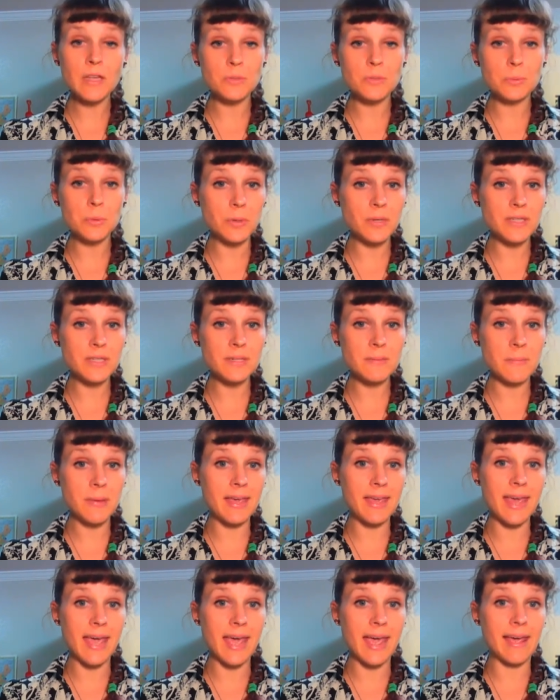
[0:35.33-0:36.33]
is we're going to
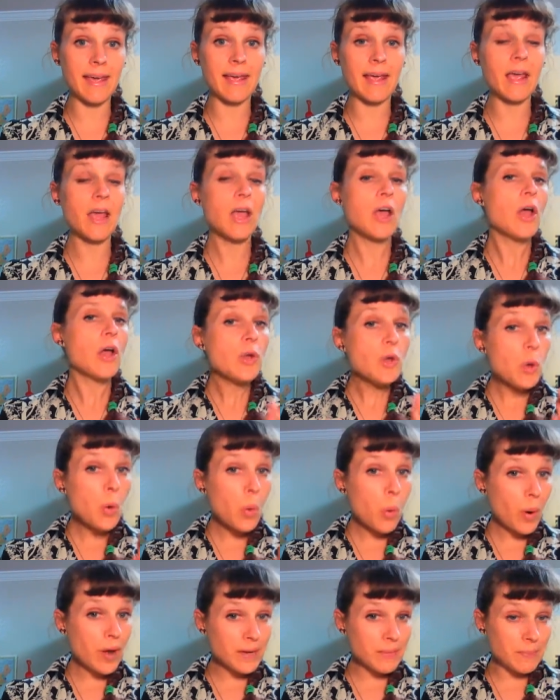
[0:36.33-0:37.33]
make a
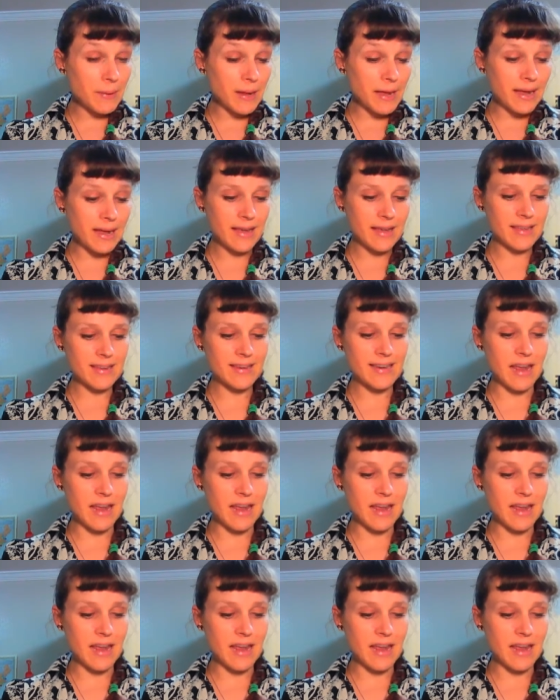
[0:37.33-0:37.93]
coin bank.